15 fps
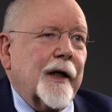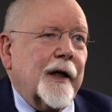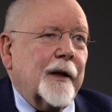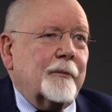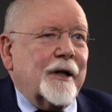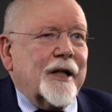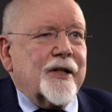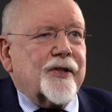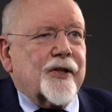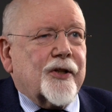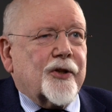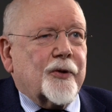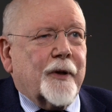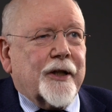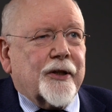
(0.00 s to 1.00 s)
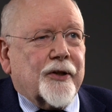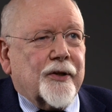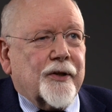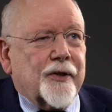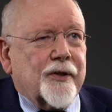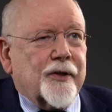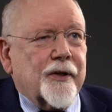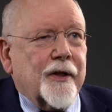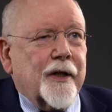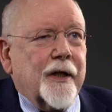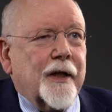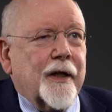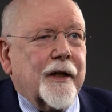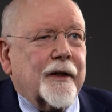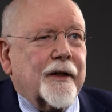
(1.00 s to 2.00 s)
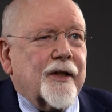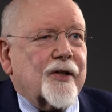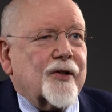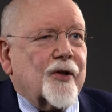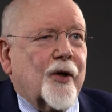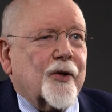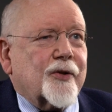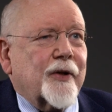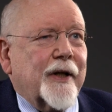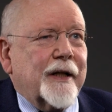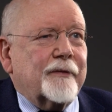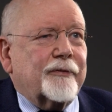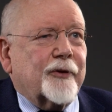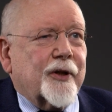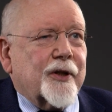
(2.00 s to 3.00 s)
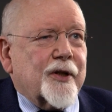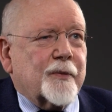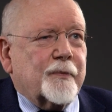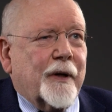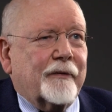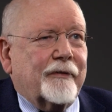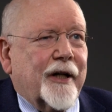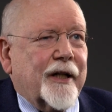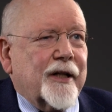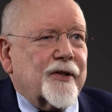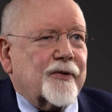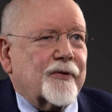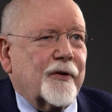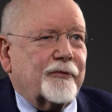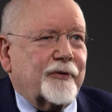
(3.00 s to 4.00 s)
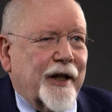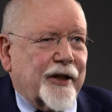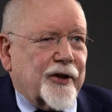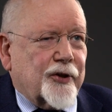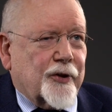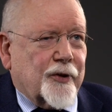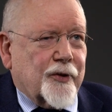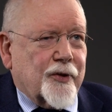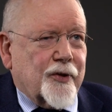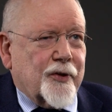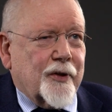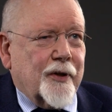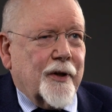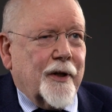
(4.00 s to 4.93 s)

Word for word: In many situations, this is also influenced by various reflections.